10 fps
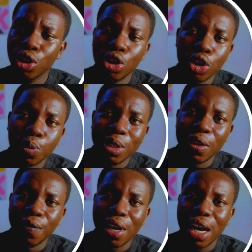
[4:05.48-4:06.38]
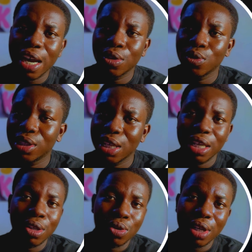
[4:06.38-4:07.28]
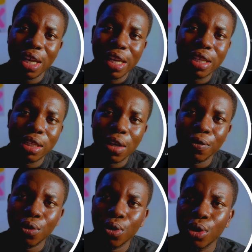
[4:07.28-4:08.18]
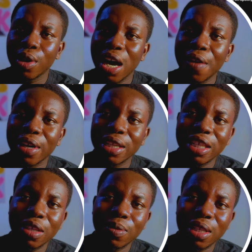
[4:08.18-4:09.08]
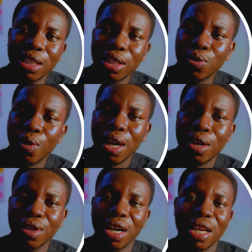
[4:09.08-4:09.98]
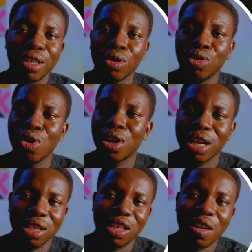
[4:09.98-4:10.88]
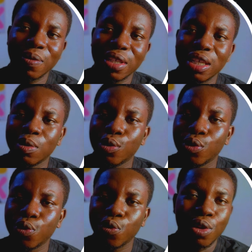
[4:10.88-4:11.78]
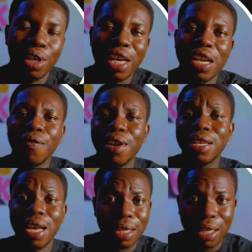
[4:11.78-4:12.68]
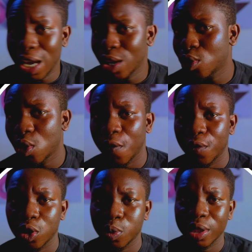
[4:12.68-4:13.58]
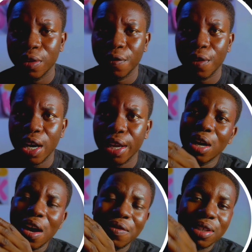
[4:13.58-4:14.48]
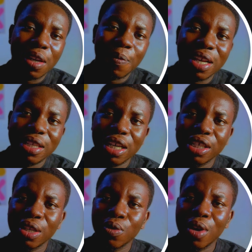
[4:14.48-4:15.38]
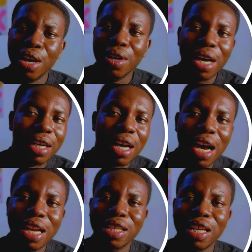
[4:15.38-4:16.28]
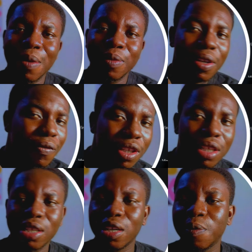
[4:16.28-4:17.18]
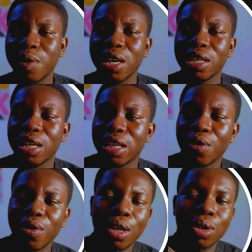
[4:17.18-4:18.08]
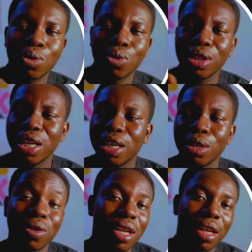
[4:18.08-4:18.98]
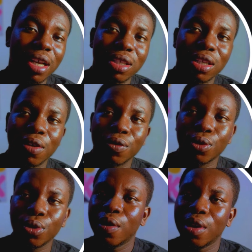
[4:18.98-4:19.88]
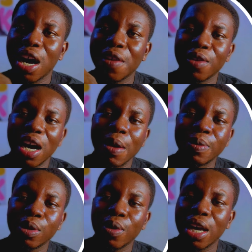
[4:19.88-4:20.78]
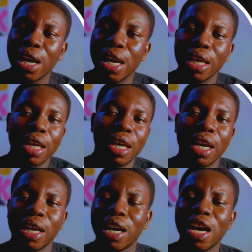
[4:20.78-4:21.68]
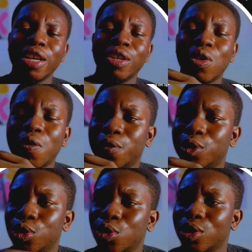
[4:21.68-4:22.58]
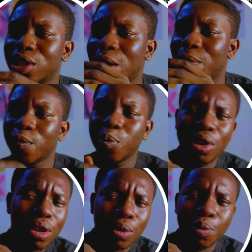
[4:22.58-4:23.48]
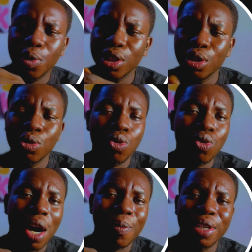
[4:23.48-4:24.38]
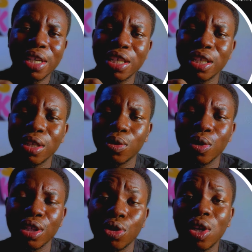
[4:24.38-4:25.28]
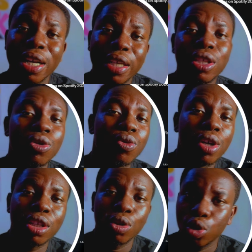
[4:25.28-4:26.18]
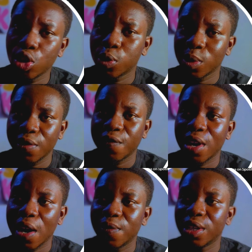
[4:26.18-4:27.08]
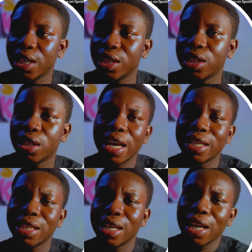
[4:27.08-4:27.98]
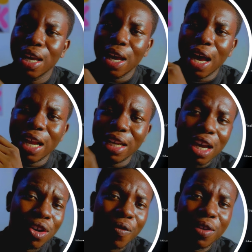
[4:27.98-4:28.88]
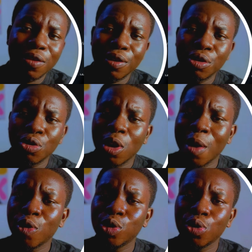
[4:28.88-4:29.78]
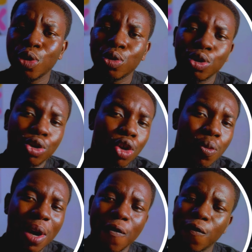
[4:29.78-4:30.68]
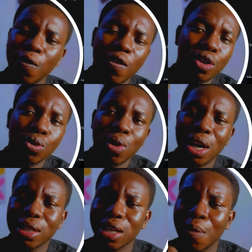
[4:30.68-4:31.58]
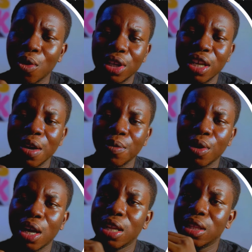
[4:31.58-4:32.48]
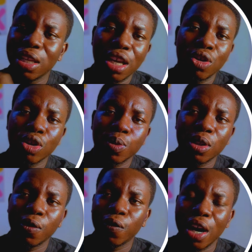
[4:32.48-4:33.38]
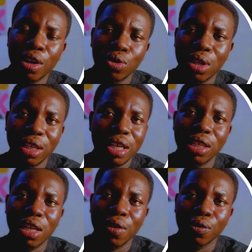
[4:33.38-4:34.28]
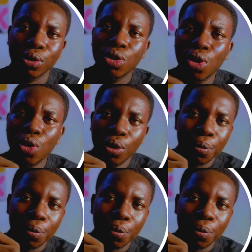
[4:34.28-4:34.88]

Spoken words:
your Spotify to take it to the next level. We have a theme section where you can install custom themes to really elevate the entire look of your Spotify. We have snippet section where you can add some nifty snippets and the rest to take it to the next level. We have apps where it kind of shows some pretty cool applications which you can integrate into your Spotify application. And at the end of this video, I'm also going to show you my favorite ones among them and take your Spotify to the next level. So